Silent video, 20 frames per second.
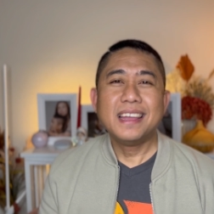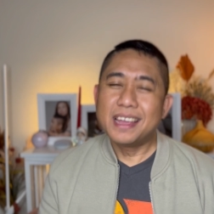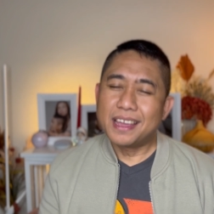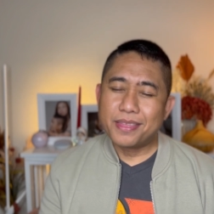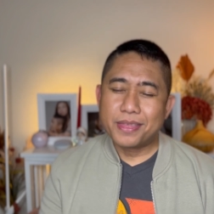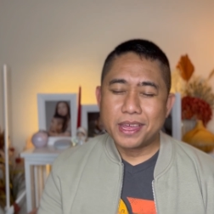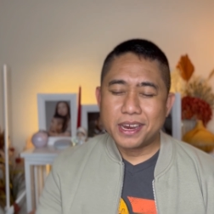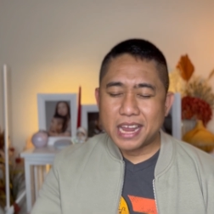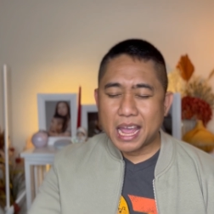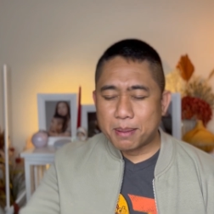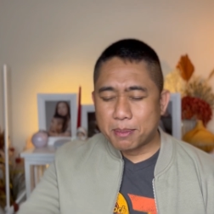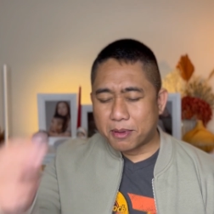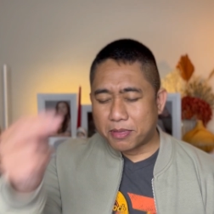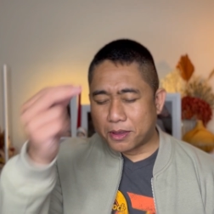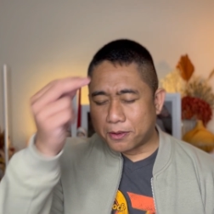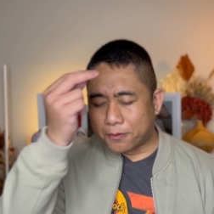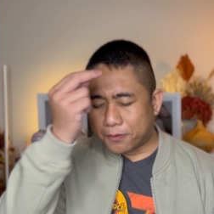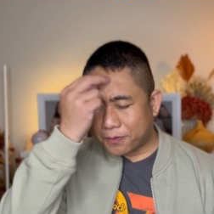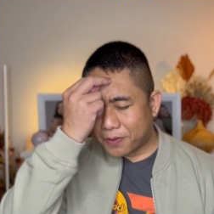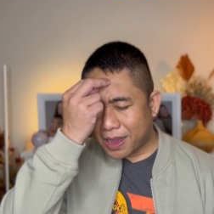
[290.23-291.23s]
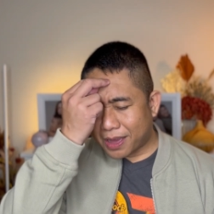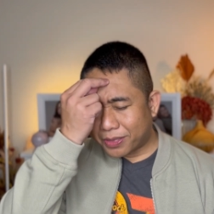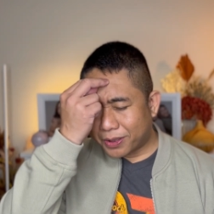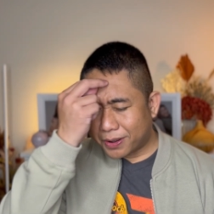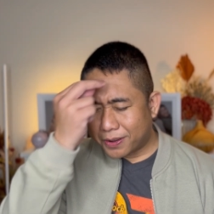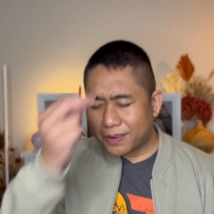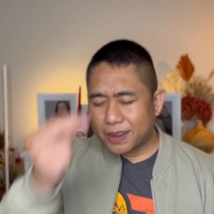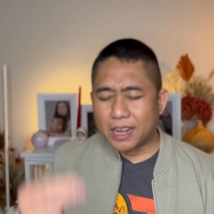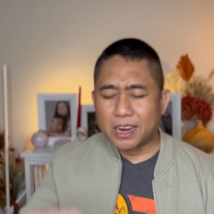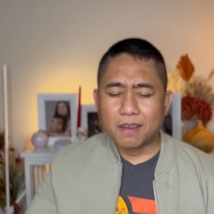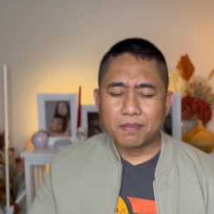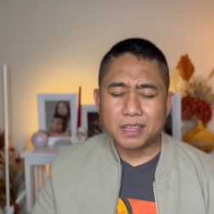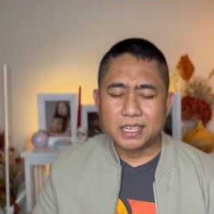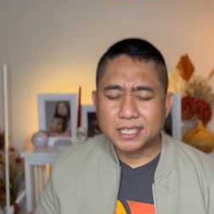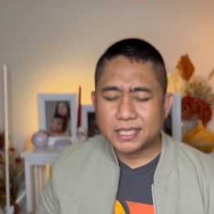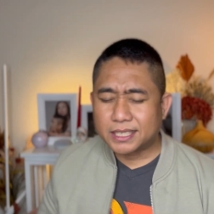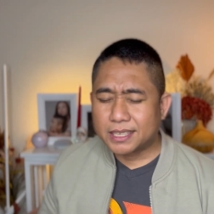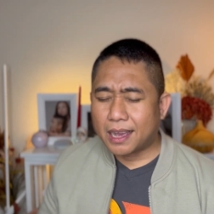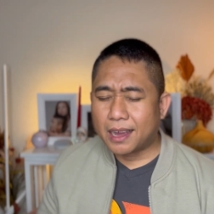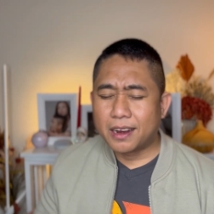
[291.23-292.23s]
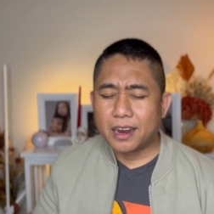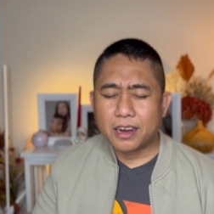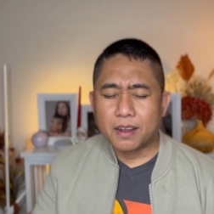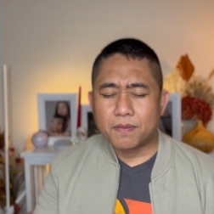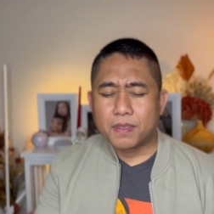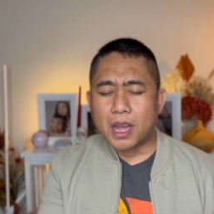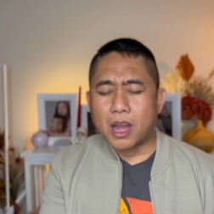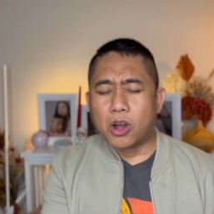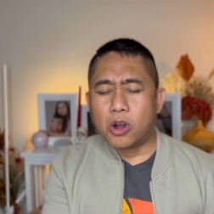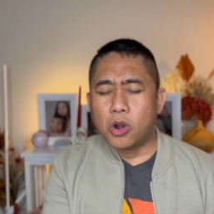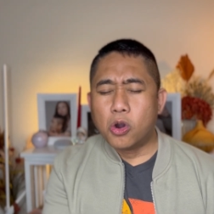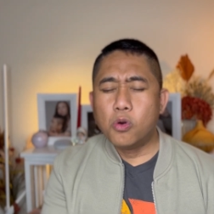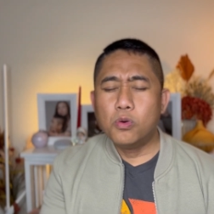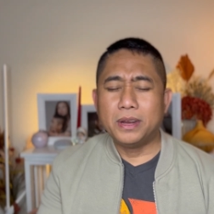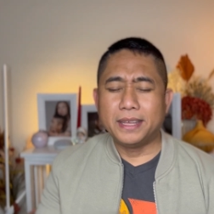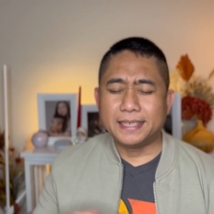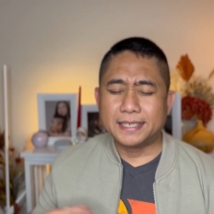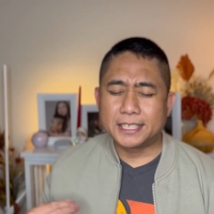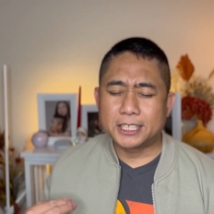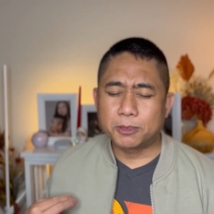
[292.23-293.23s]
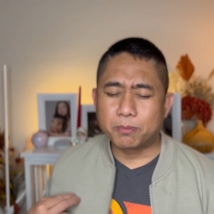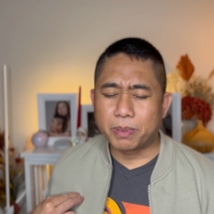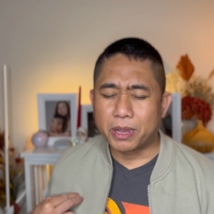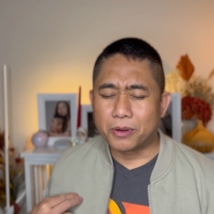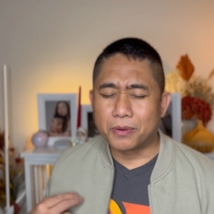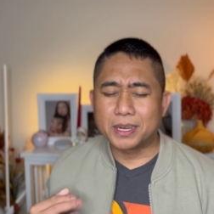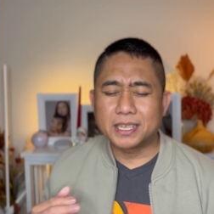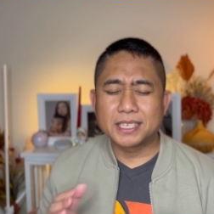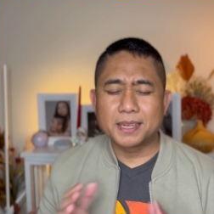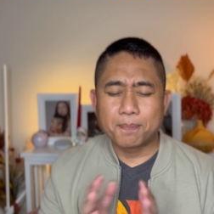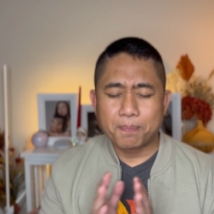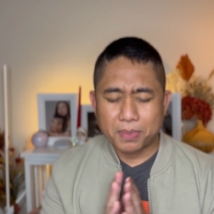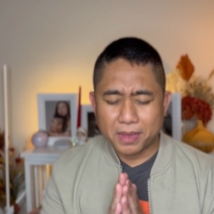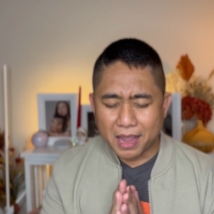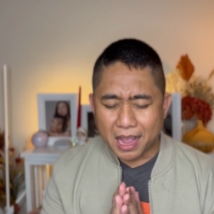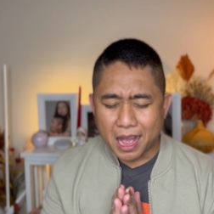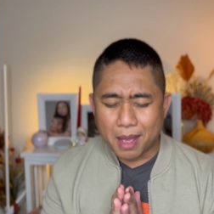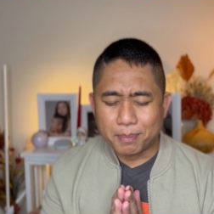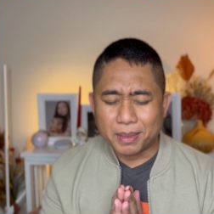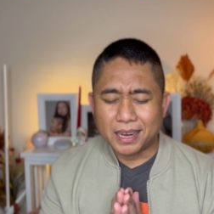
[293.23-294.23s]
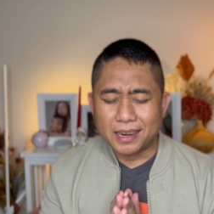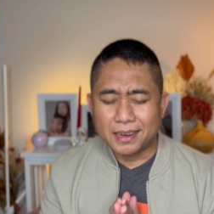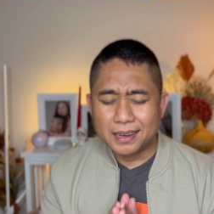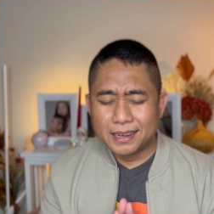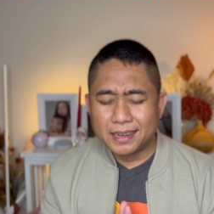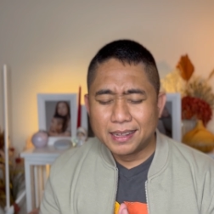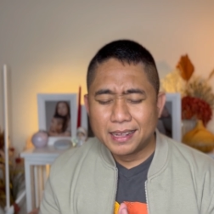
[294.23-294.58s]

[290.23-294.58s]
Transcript: In the name of the Father, and of the Son, and of the Holy Spirit. Amen.